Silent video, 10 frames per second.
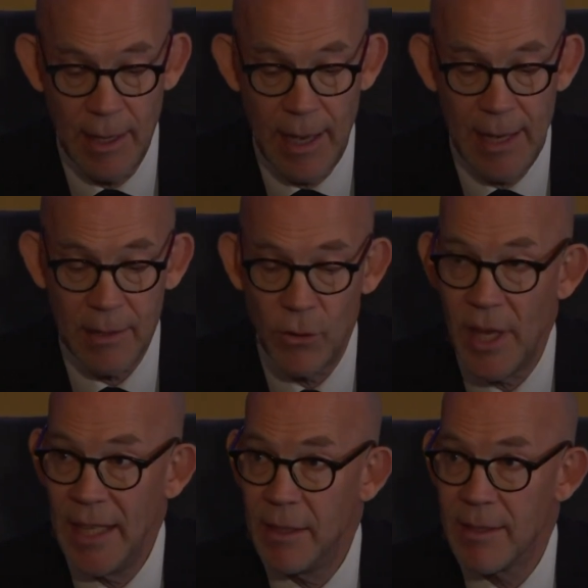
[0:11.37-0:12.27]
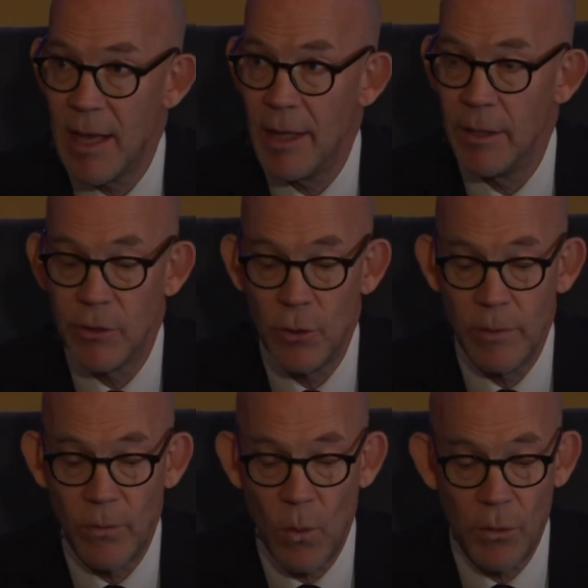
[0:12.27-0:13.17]
has today decided to
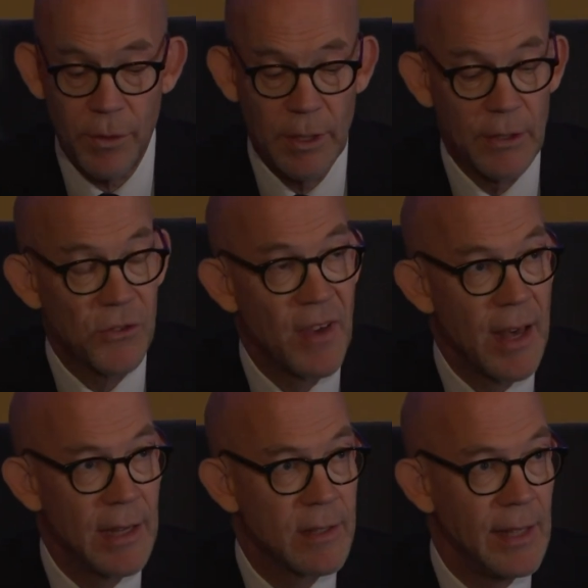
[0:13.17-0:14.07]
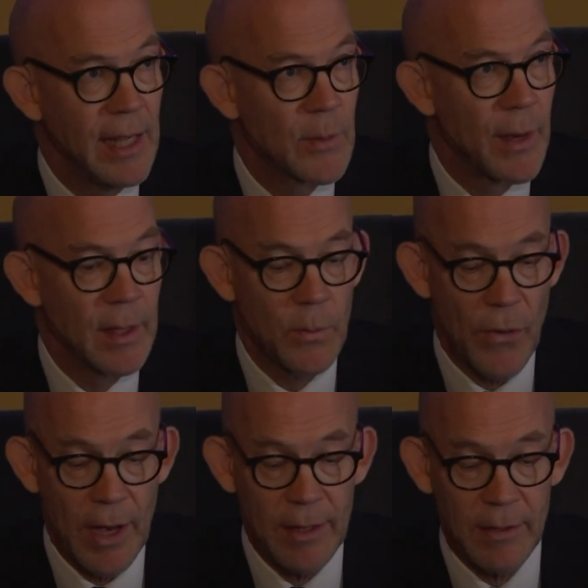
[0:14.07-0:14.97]
award Sveriges
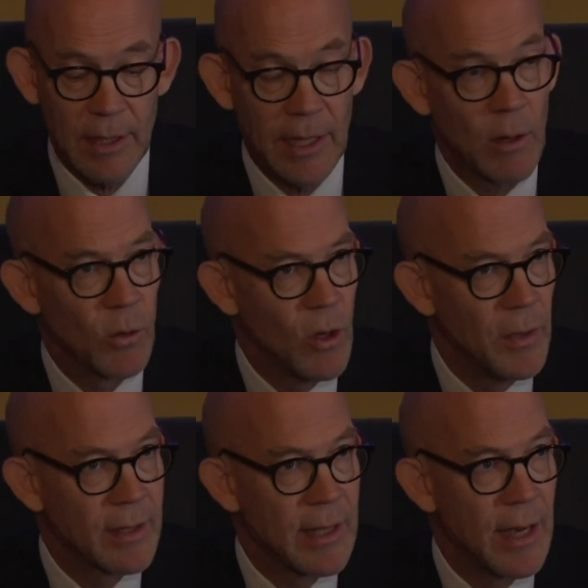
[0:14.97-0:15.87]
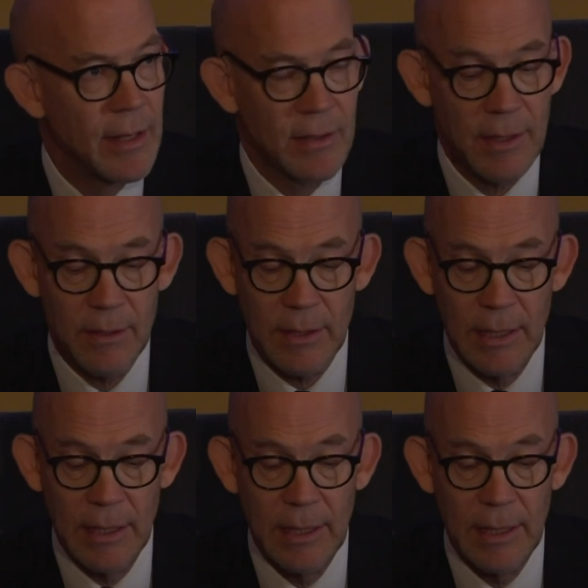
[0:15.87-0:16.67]
Riksbanksprize in Economic Sciences